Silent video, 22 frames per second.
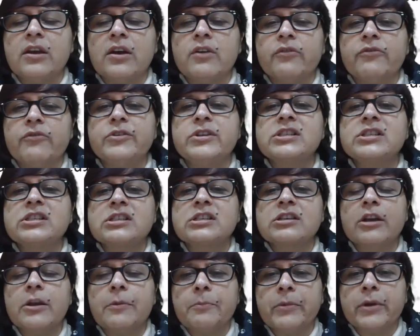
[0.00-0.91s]
of
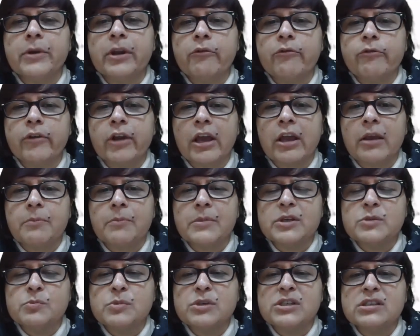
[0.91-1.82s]
descriptive type,
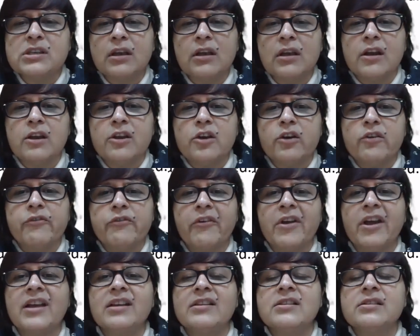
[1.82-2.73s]
is basically of
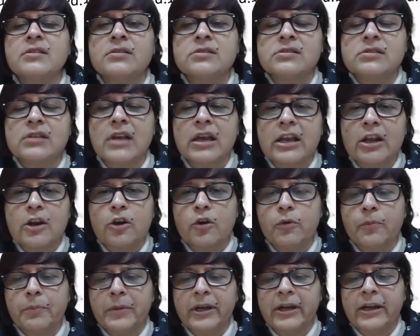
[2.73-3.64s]

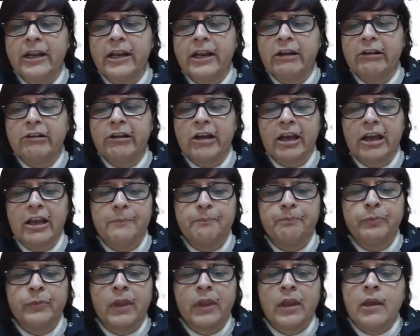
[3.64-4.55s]
encyclopedic type,
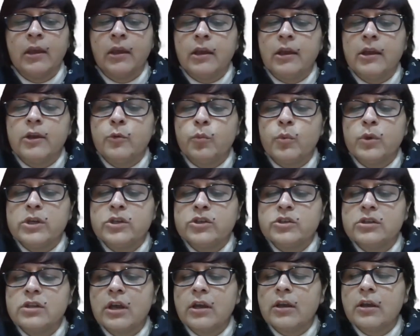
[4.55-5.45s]
in
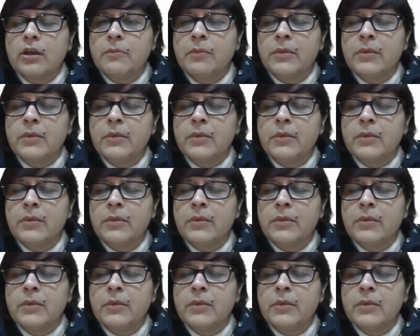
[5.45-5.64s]
which the